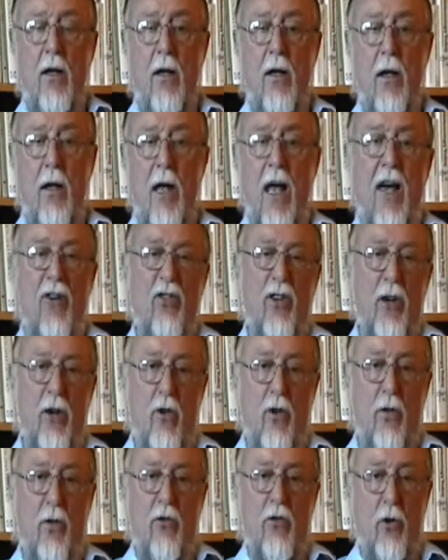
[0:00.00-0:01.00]

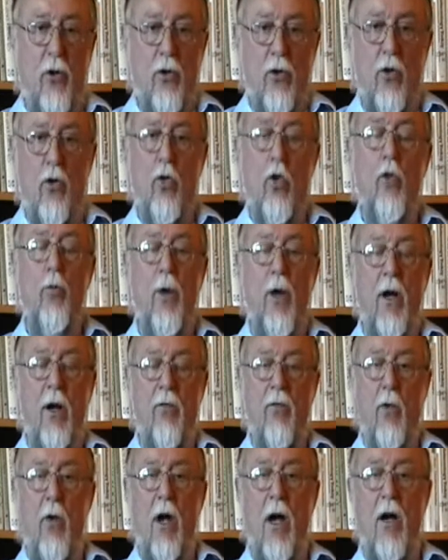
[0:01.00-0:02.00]
actually a certain grouping
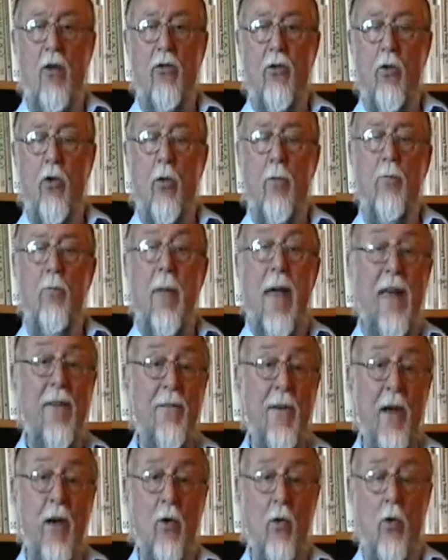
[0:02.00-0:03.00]
of rocks called
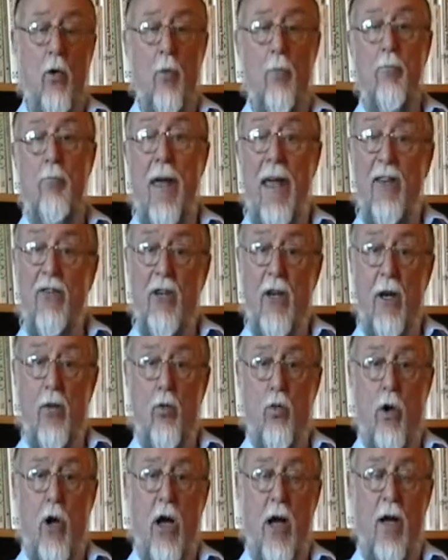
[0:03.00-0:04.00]
mafic or
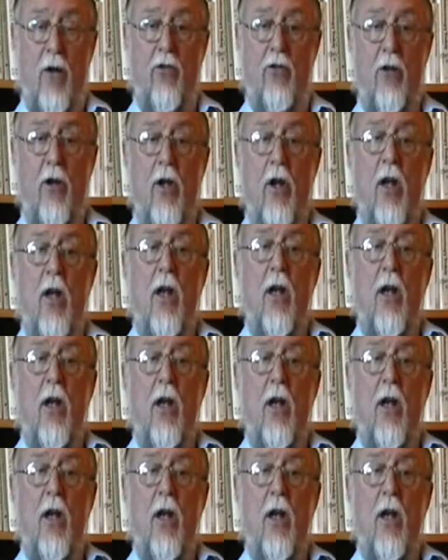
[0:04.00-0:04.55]
basic rocks,